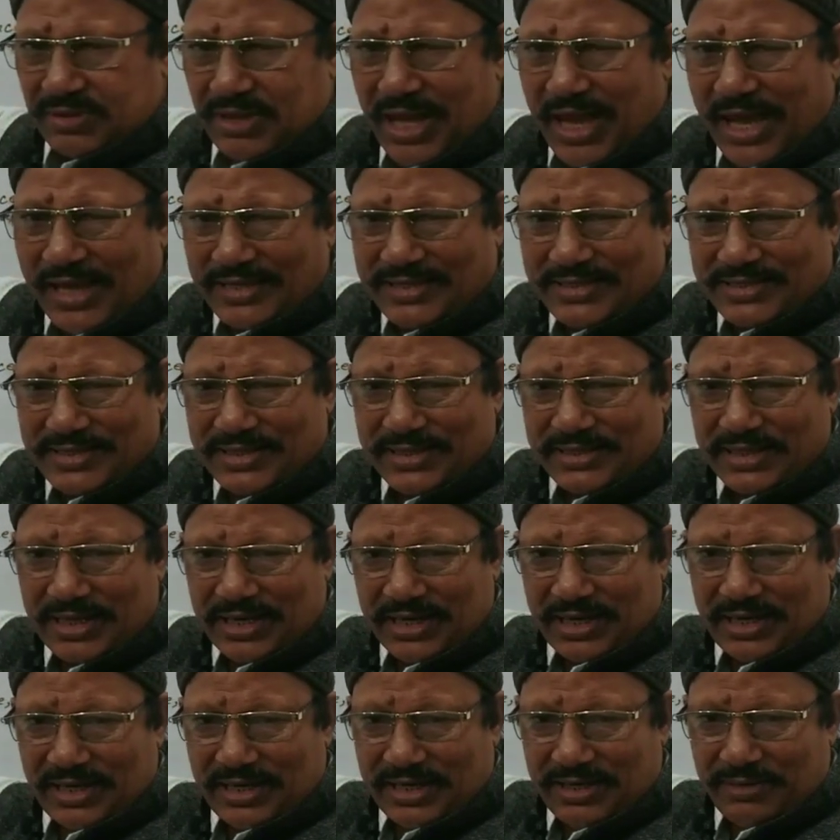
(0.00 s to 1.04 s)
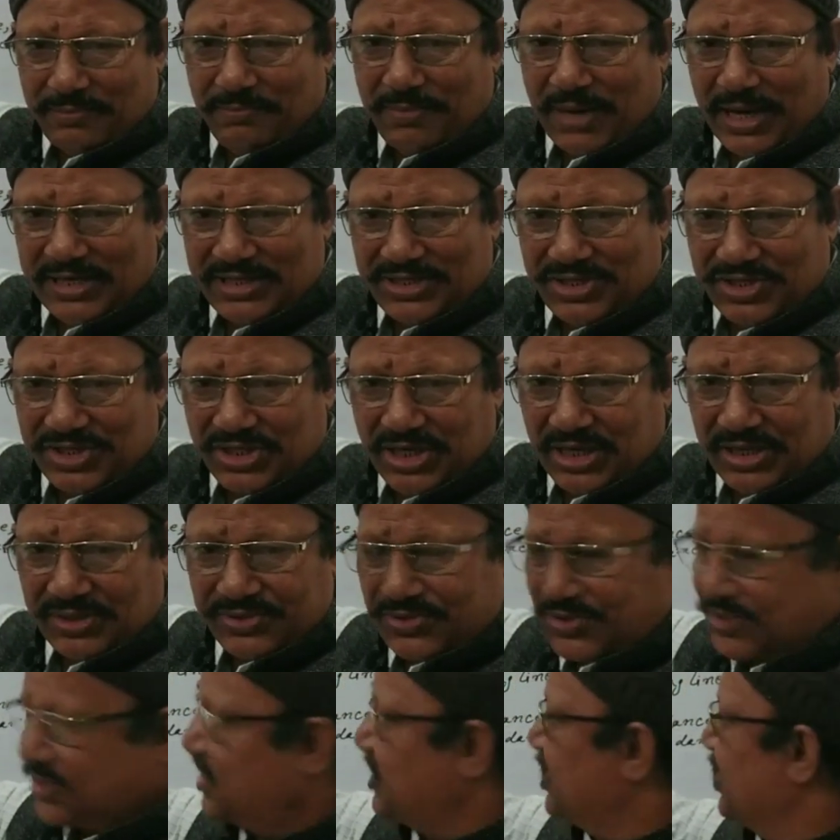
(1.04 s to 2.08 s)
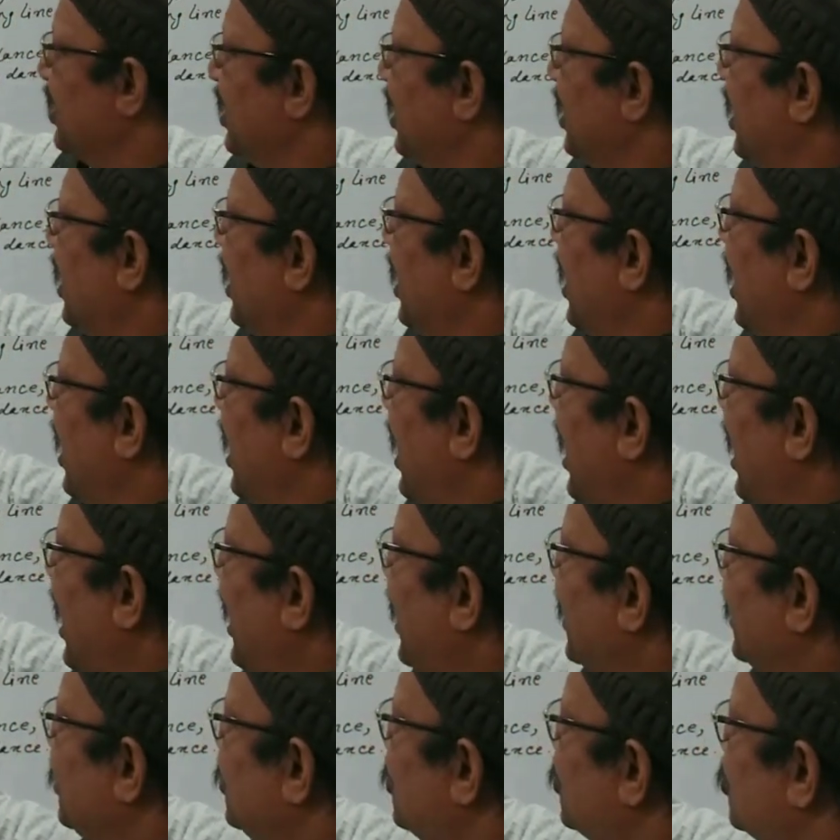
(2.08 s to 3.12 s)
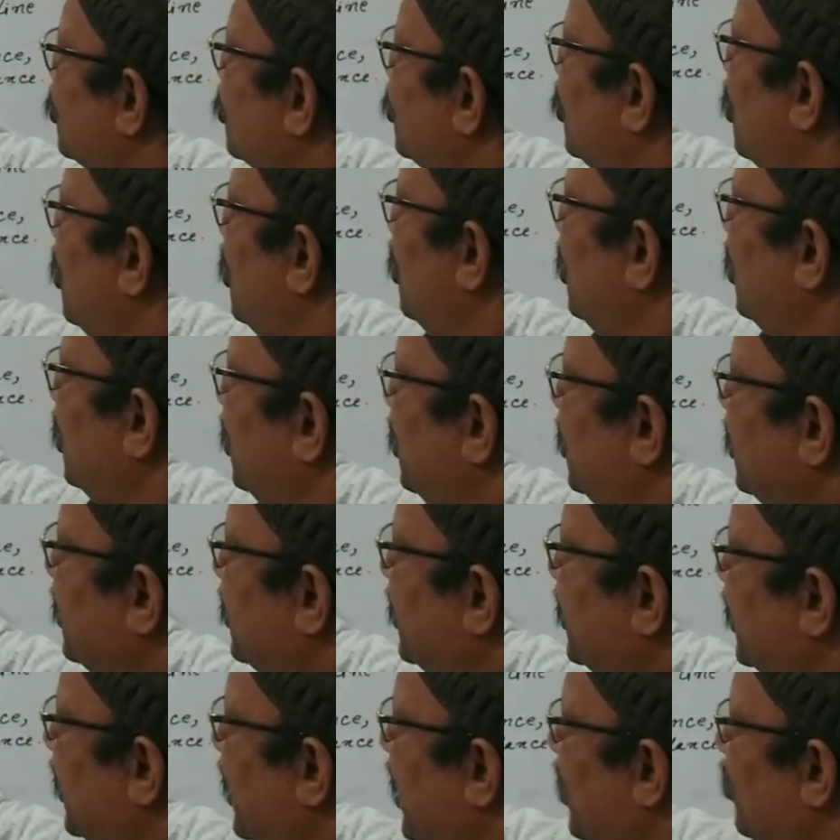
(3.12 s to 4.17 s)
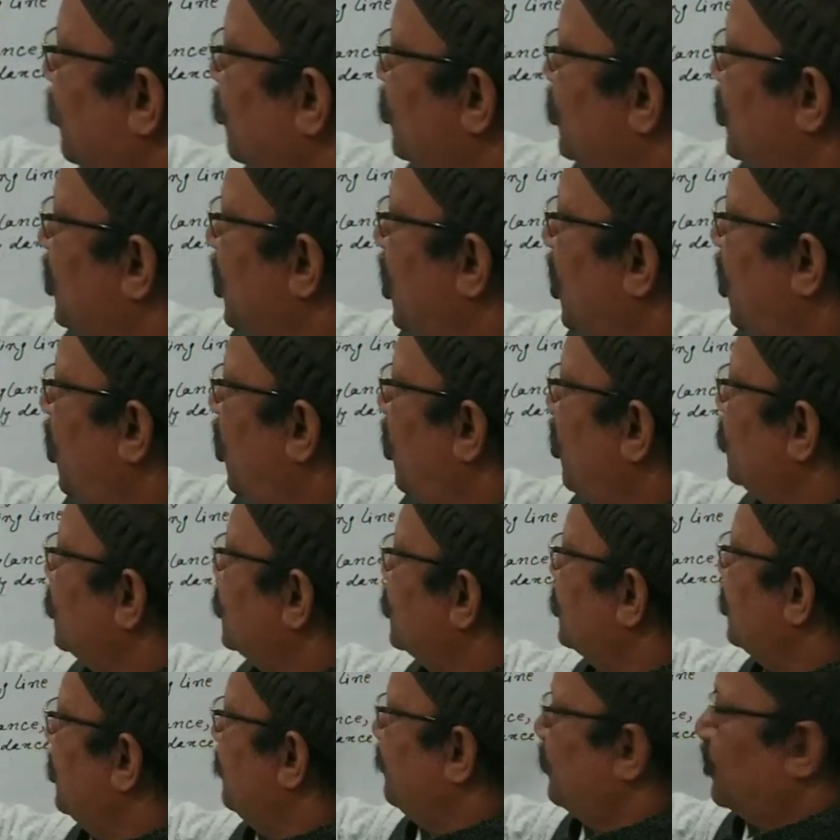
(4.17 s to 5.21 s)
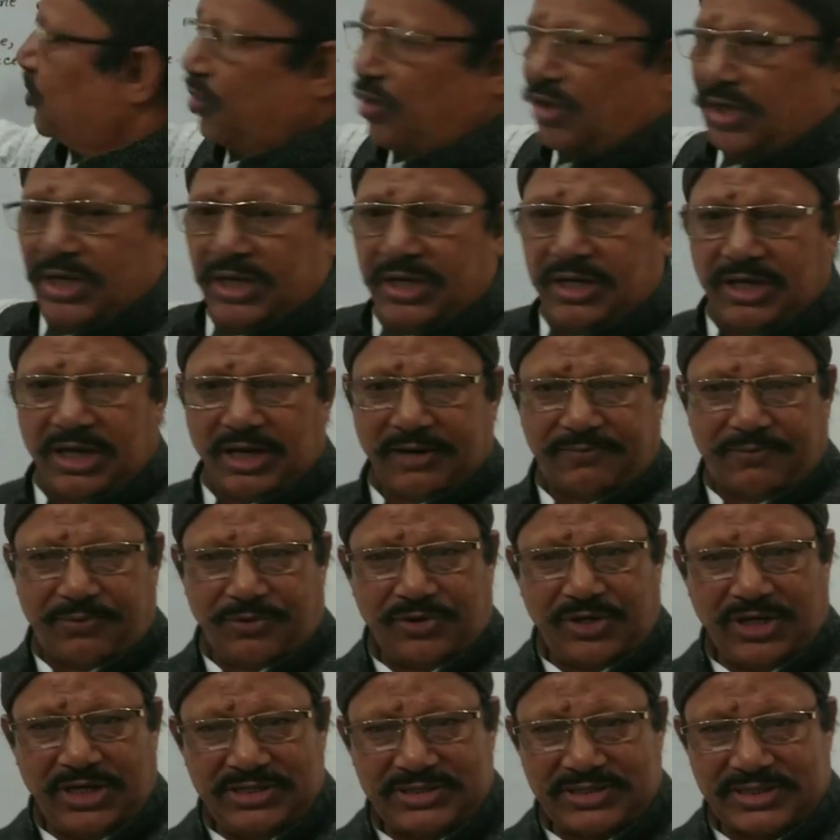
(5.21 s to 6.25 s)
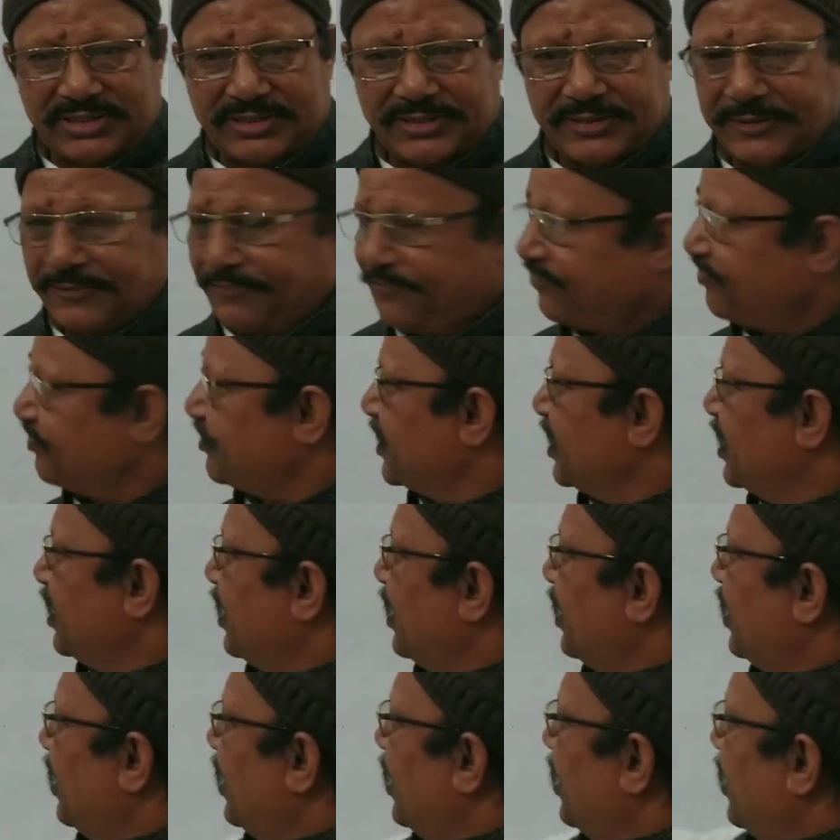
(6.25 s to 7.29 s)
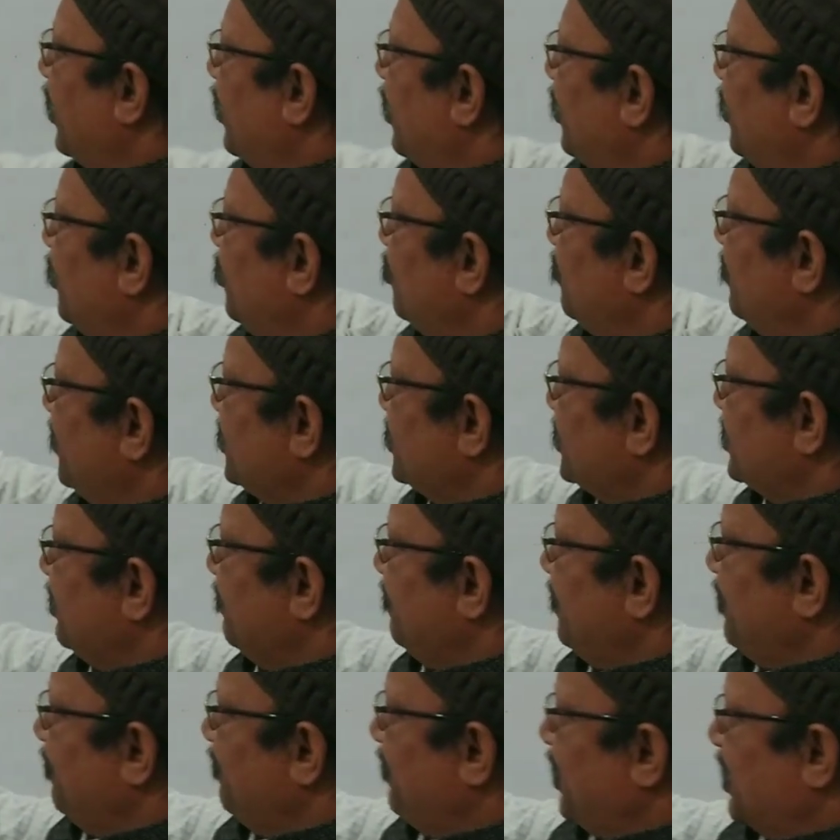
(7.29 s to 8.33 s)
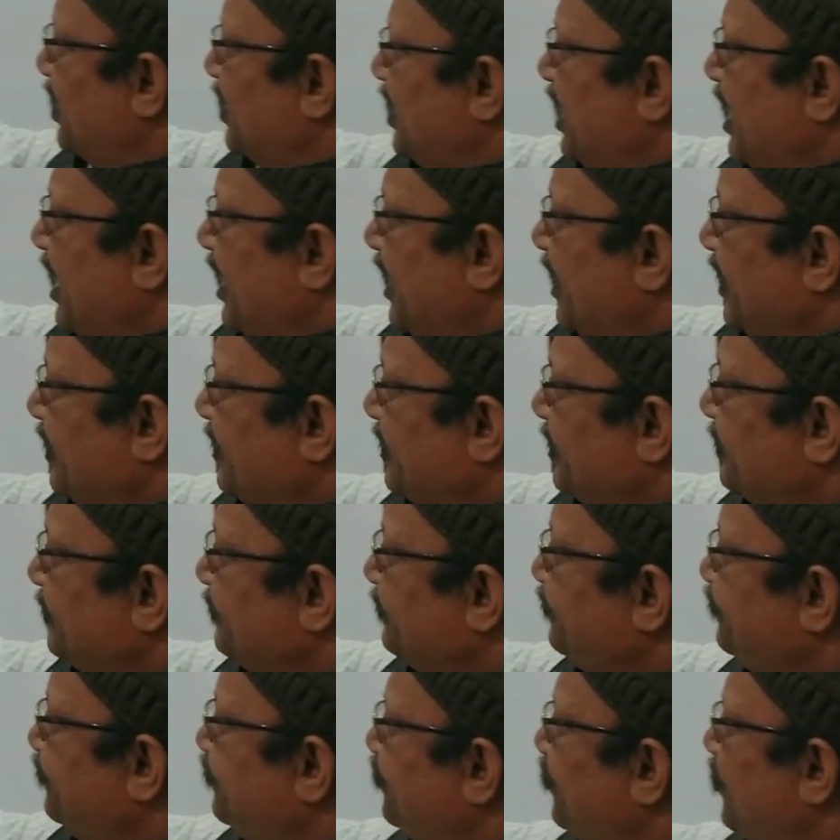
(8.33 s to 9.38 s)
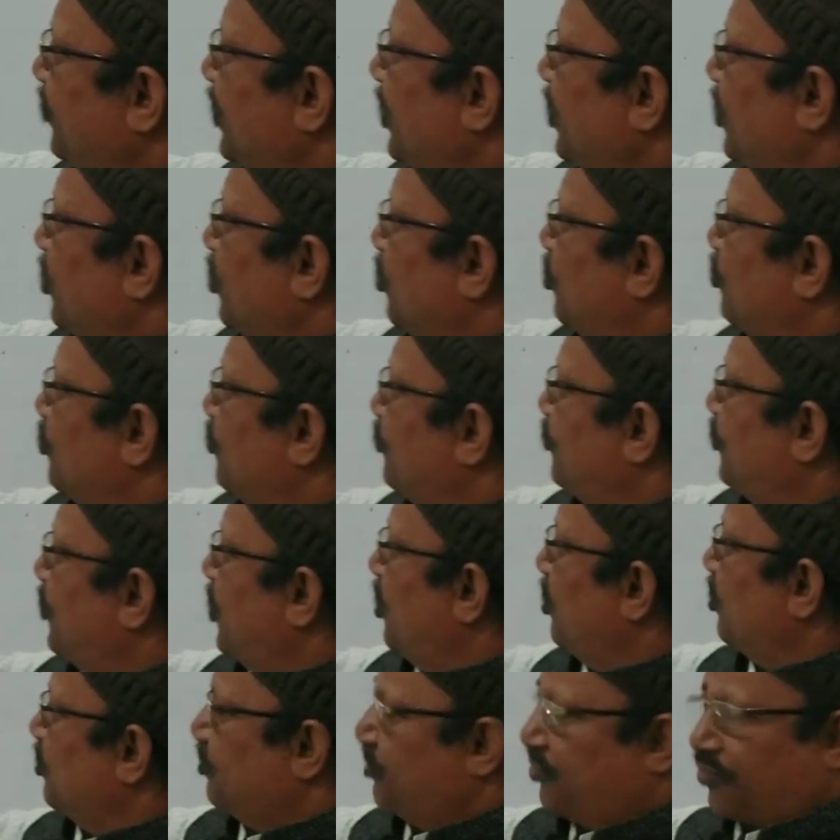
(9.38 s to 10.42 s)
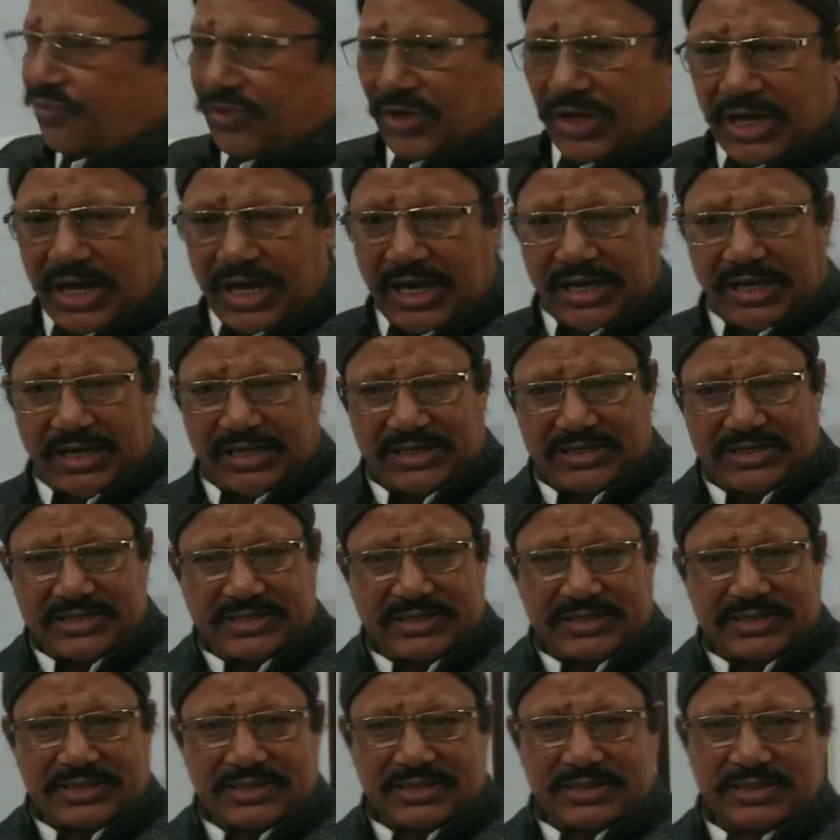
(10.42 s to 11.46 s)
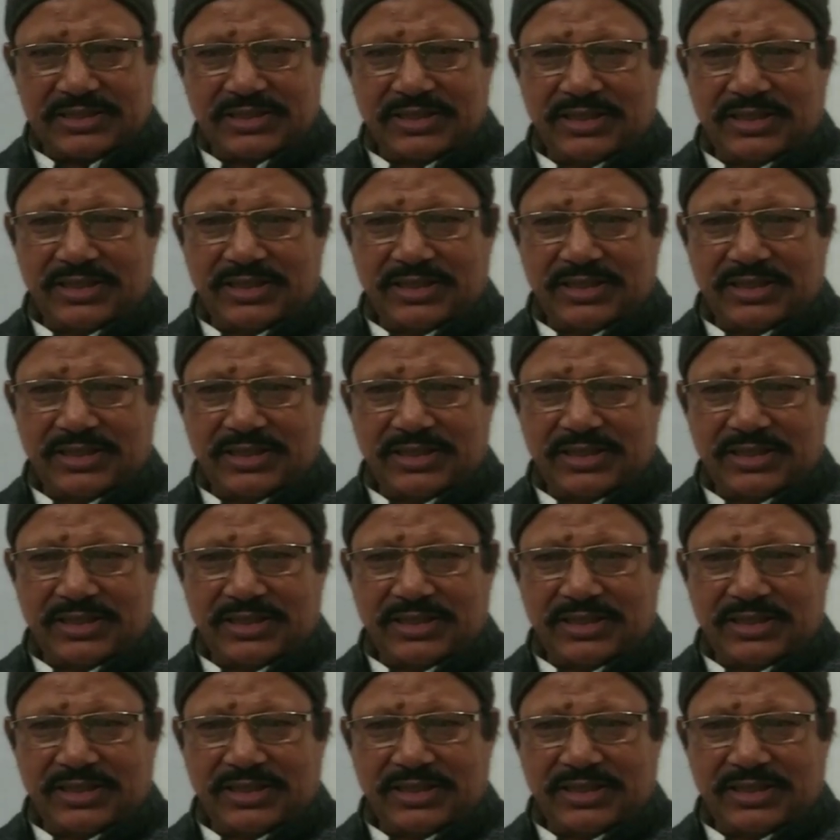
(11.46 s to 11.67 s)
accidentally, by chance, I saw a crowd, a host of golden daffodils. You must remember that for flowers,